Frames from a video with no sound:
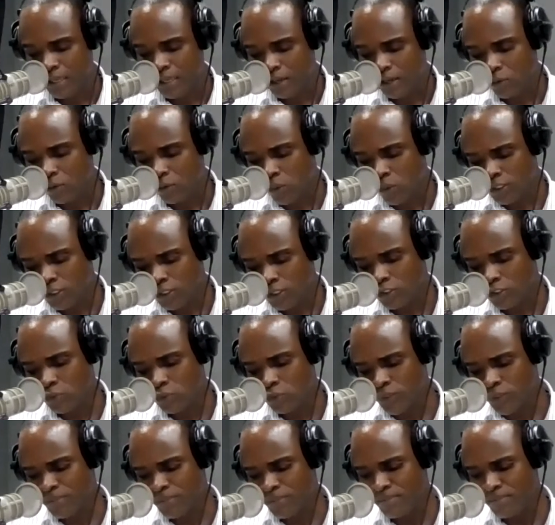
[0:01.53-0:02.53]
What do
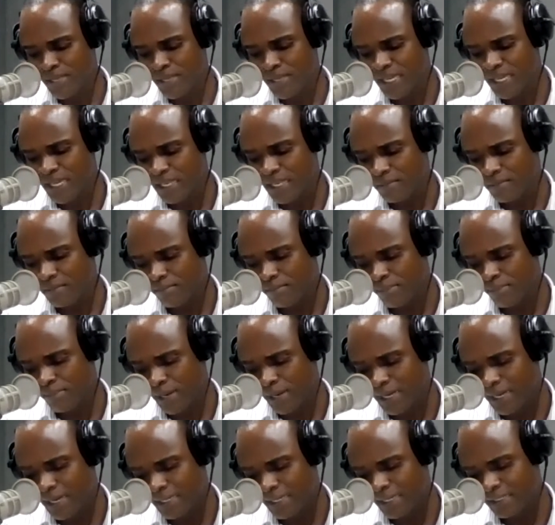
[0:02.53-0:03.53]
we mean
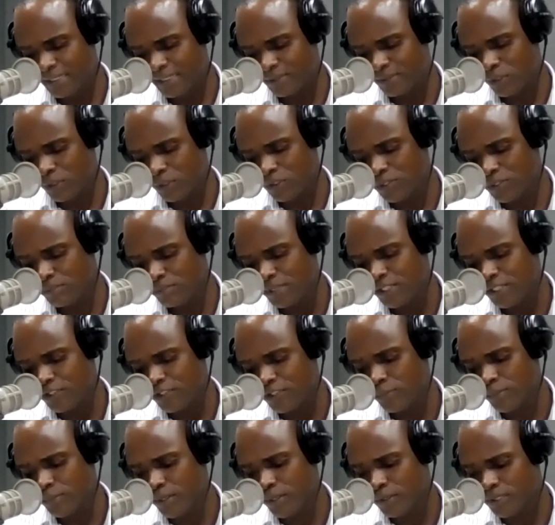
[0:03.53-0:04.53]
by what does it mean
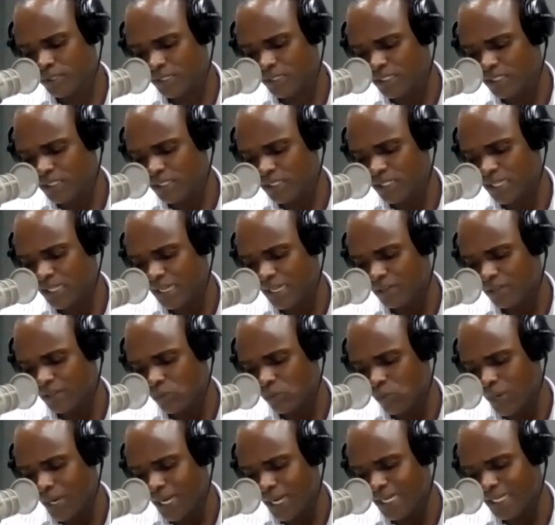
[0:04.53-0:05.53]
to be autistic,
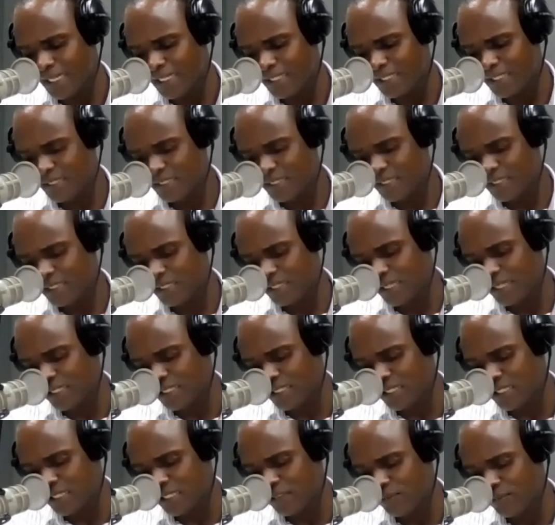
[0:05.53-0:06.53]
and why is this day
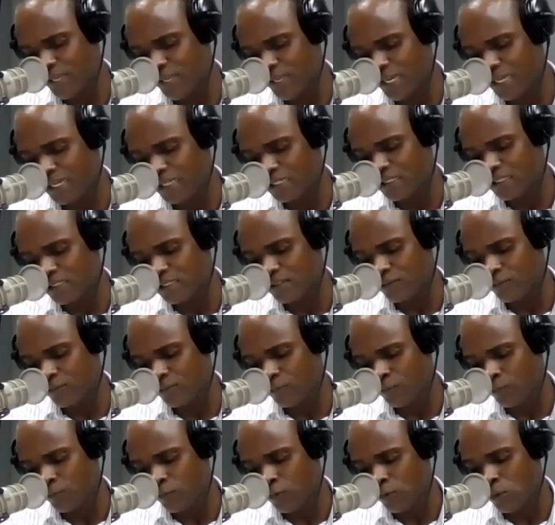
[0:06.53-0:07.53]
significant
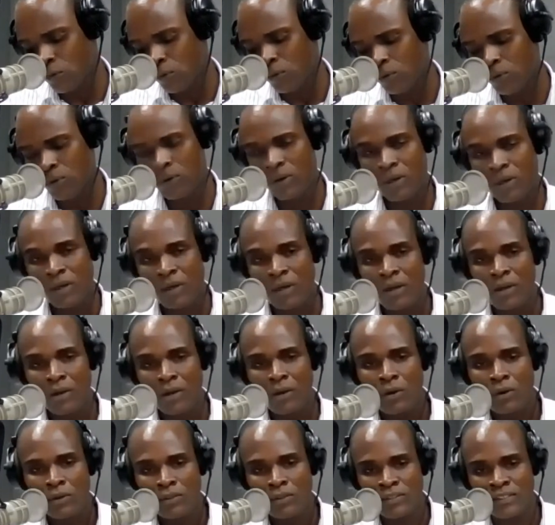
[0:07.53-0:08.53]
for
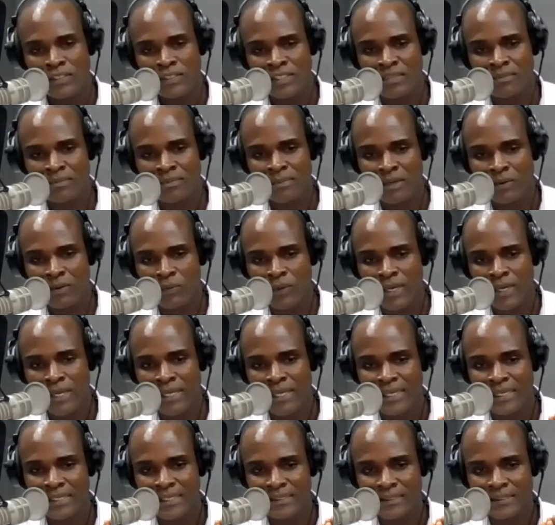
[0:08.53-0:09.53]
autism
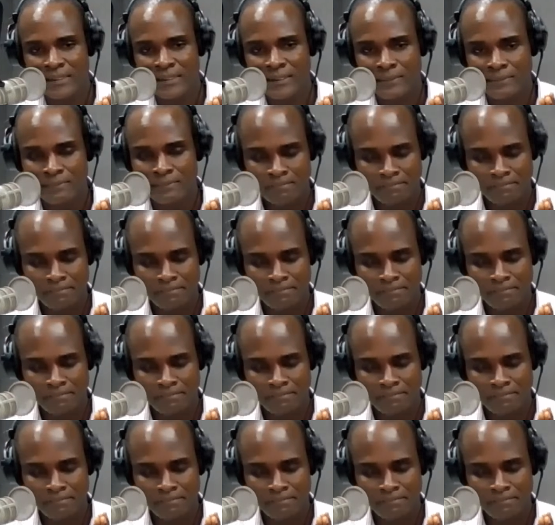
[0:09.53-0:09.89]
awareness?